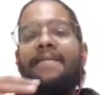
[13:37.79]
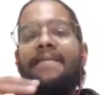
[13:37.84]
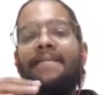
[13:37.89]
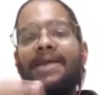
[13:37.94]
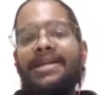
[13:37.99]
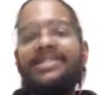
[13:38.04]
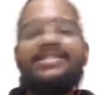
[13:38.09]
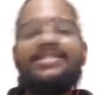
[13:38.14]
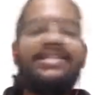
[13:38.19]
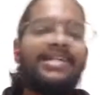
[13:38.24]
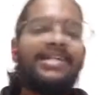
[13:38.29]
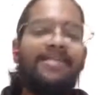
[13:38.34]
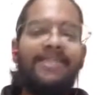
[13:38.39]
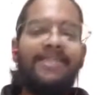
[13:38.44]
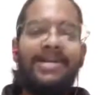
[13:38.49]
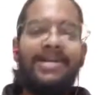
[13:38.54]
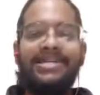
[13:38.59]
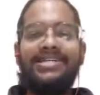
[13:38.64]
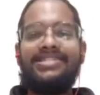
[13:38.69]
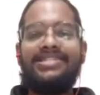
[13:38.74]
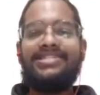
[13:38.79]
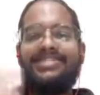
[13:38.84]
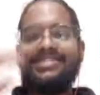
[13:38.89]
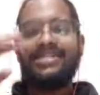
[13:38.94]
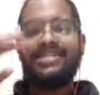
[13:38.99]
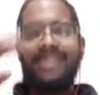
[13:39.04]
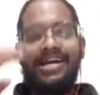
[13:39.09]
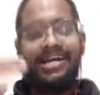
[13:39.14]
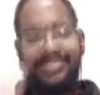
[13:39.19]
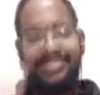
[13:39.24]
My Instagram ID
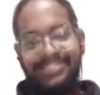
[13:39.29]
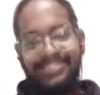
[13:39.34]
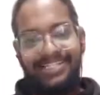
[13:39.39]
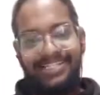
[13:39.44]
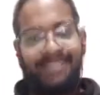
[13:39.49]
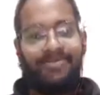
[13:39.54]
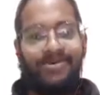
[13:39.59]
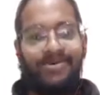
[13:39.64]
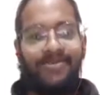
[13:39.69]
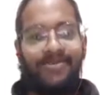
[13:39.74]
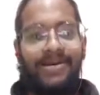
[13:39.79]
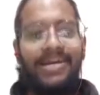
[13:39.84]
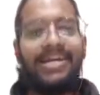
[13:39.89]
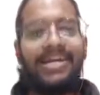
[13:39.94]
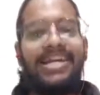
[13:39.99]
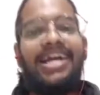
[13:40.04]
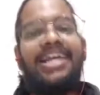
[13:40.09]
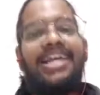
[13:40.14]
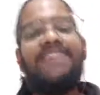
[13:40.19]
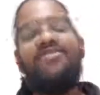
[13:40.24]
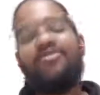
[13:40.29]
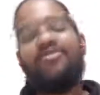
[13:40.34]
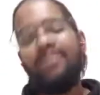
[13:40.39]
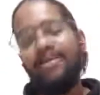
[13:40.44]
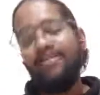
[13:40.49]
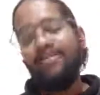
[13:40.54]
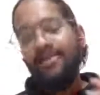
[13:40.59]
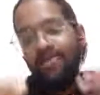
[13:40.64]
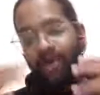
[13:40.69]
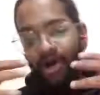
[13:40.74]
is Akshay Dilip Kumar. And if you
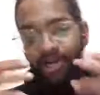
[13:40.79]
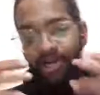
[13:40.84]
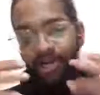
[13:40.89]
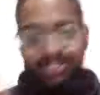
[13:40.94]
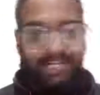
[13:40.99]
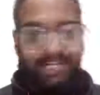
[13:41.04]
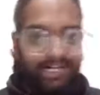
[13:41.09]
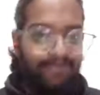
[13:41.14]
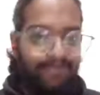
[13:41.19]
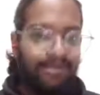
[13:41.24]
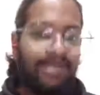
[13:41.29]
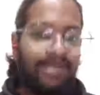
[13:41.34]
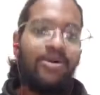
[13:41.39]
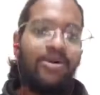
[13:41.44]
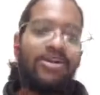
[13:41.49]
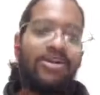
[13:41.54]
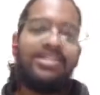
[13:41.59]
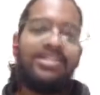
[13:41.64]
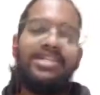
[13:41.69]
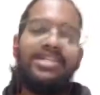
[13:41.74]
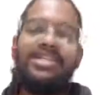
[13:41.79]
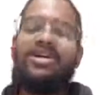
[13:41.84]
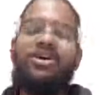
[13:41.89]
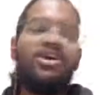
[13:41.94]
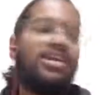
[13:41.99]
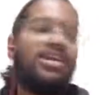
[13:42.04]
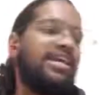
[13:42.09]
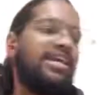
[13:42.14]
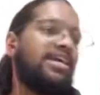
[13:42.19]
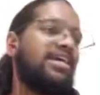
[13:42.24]
people want to learn beatboxing
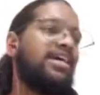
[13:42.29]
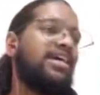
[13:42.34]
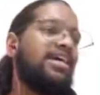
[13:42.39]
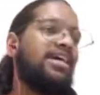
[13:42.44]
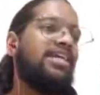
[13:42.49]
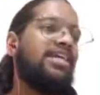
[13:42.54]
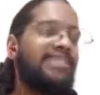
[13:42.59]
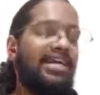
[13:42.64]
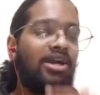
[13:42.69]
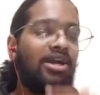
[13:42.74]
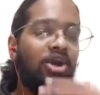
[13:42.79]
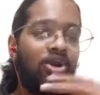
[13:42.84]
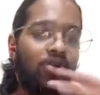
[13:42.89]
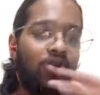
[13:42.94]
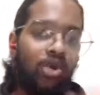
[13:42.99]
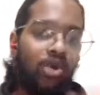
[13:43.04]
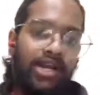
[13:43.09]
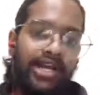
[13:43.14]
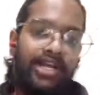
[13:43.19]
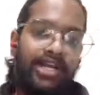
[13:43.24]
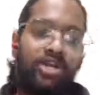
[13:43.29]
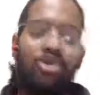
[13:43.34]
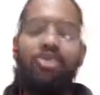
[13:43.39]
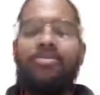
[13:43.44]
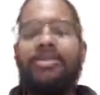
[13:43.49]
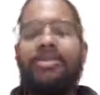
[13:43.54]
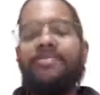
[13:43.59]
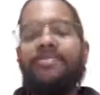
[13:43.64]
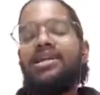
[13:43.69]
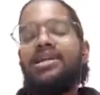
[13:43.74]
or like check out what I do,
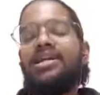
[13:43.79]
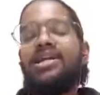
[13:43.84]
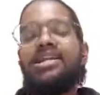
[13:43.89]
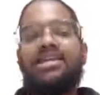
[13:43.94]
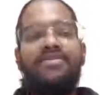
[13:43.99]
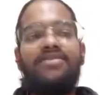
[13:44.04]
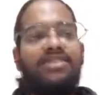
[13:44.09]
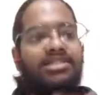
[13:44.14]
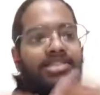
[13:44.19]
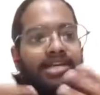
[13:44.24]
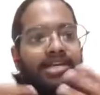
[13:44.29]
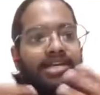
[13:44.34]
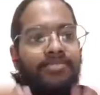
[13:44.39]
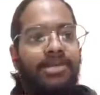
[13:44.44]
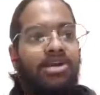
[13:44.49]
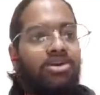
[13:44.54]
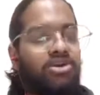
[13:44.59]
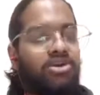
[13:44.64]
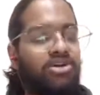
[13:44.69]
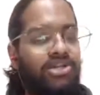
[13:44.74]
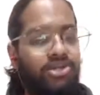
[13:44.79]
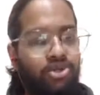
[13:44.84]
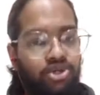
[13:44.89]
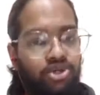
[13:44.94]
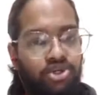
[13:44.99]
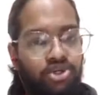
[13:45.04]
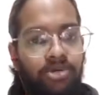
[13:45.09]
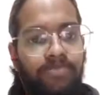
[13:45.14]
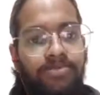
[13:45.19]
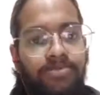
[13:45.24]
you people can even check me out on
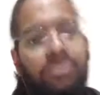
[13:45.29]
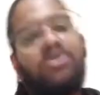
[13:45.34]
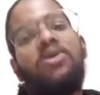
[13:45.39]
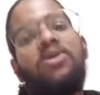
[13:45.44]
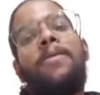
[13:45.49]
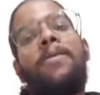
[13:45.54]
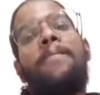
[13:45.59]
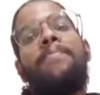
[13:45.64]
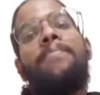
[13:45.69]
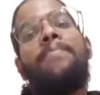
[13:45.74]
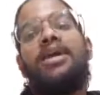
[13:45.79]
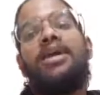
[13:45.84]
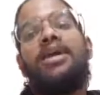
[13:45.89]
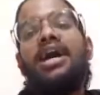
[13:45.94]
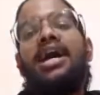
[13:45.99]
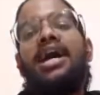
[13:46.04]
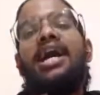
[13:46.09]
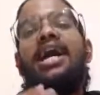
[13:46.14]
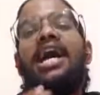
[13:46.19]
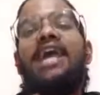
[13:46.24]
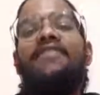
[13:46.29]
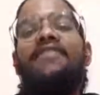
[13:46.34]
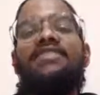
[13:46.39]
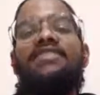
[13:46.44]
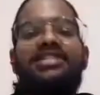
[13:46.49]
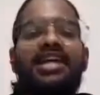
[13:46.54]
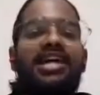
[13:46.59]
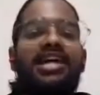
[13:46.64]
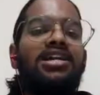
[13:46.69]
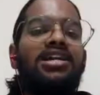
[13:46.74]
YouTube. So I have
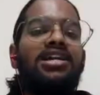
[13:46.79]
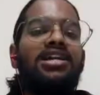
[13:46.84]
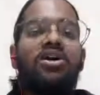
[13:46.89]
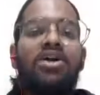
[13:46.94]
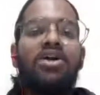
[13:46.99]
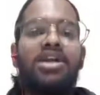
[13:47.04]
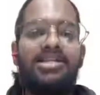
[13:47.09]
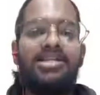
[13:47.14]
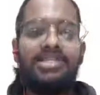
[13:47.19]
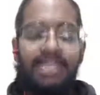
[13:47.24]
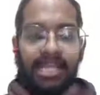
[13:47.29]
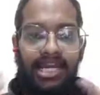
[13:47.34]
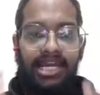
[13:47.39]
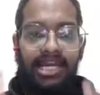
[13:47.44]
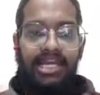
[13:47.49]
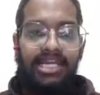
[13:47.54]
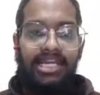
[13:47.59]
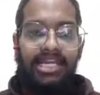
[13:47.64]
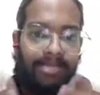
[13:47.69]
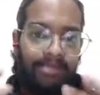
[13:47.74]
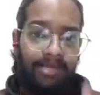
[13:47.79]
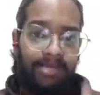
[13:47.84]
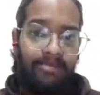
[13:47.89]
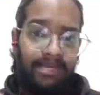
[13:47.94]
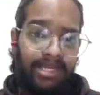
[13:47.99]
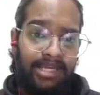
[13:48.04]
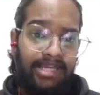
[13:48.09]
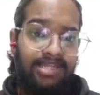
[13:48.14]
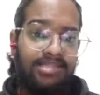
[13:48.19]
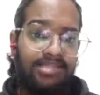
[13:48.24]
a channel called as ADK
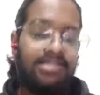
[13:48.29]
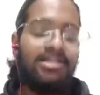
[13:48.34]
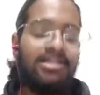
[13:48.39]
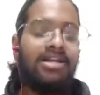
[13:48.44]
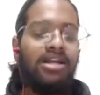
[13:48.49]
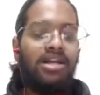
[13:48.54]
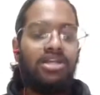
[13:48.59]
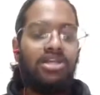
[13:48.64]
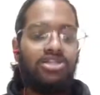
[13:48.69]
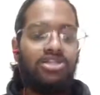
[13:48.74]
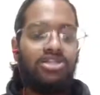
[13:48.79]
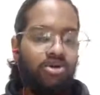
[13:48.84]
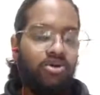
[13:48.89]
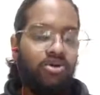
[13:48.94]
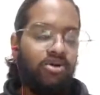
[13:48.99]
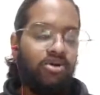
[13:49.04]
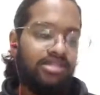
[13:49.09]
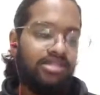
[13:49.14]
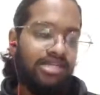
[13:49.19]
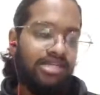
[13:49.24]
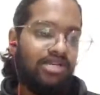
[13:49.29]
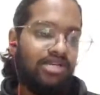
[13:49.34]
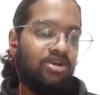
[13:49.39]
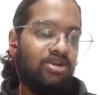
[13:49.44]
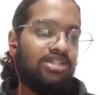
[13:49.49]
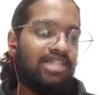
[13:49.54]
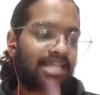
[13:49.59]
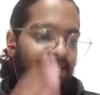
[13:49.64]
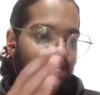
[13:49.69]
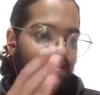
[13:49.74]
BBX. So it
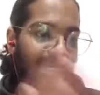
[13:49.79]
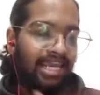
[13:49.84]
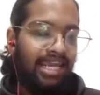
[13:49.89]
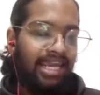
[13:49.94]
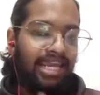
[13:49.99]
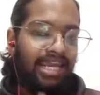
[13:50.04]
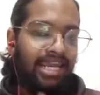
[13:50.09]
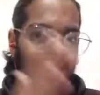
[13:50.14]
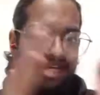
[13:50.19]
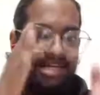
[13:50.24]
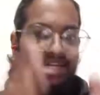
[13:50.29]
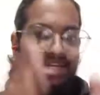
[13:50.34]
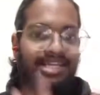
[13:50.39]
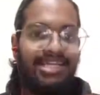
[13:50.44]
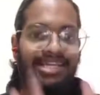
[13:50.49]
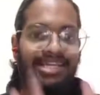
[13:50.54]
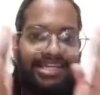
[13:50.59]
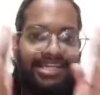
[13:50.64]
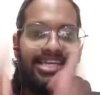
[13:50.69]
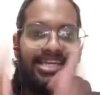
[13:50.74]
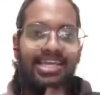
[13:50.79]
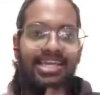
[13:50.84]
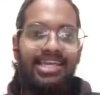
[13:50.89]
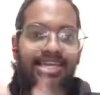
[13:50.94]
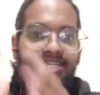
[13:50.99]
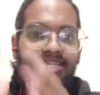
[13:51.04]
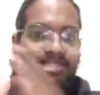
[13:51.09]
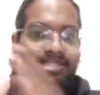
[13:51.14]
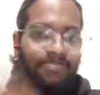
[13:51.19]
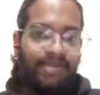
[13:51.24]
goes like
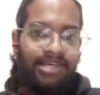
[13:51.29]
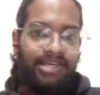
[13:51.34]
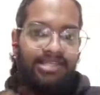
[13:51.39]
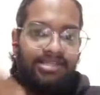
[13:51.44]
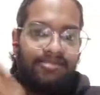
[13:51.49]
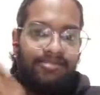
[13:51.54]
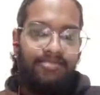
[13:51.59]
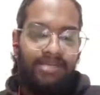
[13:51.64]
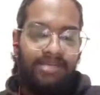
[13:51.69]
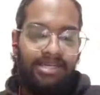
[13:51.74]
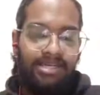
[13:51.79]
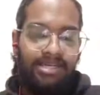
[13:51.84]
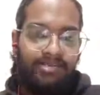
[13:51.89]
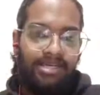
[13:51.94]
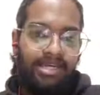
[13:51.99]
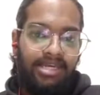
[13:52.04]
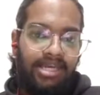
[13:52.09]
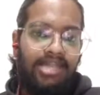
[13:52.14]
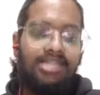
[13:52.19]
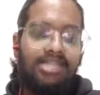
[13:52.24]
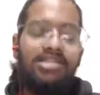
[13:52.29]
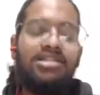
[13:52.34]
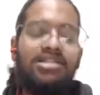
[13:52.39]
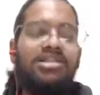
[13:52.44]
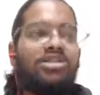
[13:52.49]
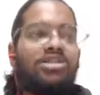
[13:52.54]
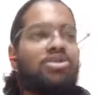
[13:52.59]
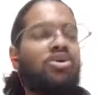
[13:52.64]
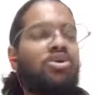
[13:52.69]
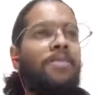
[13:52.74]
ADK space BBX.
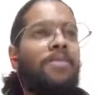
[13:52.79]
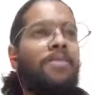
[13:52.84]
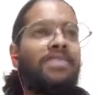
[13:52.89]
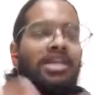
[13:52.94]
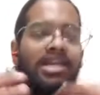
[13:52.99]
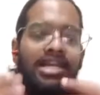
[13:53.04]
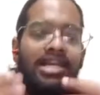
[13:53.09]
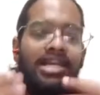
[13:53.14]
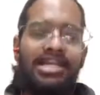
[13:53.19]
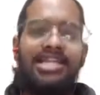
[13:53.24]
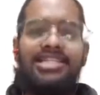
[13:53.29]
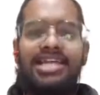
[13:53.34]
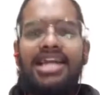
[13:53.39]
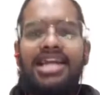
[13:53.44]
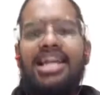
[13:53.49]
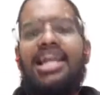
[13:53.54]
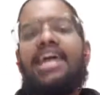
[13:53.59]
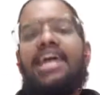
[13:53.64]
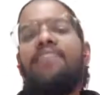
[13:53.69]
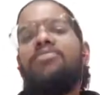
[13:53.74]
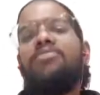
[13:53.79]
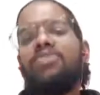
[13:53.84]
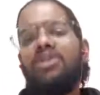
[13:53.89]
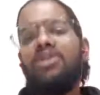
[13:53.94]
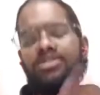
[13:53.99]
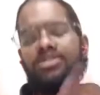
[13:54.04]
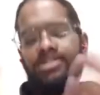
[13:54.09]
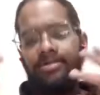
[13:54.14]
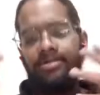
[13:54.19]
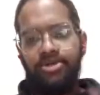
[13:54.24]
So in that channel, I have put
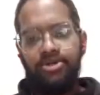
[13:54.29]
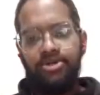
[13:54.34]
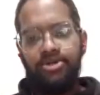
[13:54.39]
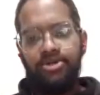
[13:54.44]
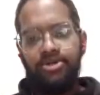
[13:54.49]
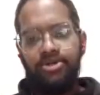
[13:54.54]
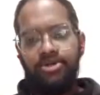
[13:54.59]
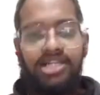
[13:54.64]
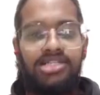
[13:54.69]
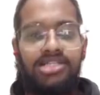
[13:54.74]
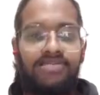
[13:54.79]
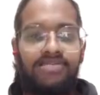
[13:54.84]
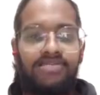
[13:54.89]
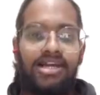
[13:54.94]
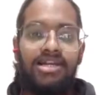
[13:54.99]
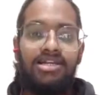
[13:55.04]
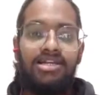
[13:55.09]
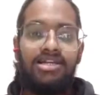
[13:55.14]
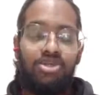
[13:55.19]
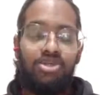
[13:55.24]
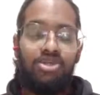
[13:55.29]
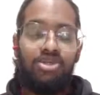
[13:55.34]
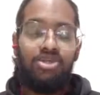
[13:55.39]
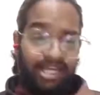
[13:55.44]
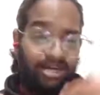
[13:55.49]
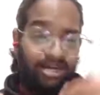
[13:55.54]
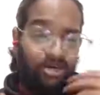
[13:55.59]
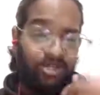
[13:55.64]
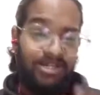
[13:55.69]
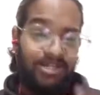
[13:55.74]
out some tutorials where you
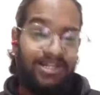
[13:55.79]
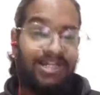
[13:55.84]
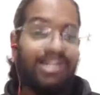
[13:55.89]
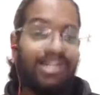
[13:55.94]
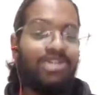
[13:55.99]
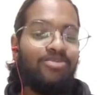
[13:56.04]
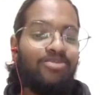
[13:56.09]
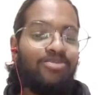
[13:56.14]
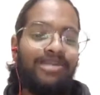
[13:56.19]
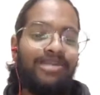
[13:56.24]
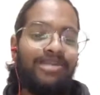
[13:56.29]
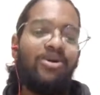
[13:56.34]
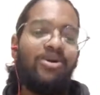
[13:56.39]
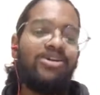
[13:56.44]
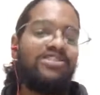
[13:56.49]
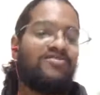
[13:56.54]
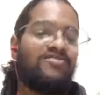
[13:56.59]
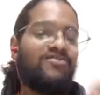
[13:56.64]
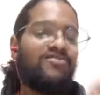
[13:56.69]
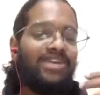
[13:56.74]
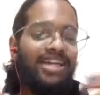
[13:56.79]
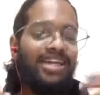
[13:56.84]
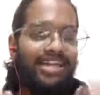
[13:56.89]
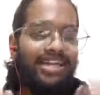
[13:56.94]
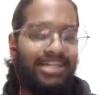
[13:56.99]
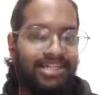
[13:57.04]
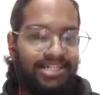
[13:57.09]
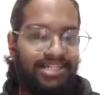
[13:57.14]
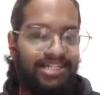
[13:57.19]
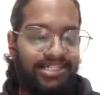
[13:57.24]
can also learn to beatbox if you're
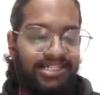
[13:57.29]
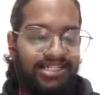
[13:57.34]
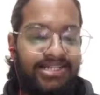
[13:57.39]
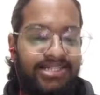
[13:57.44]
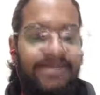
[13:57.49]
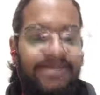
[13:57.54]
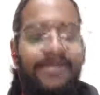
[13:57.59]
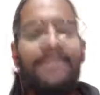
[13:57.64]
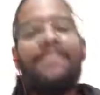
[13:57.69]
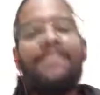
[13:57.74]
like interested.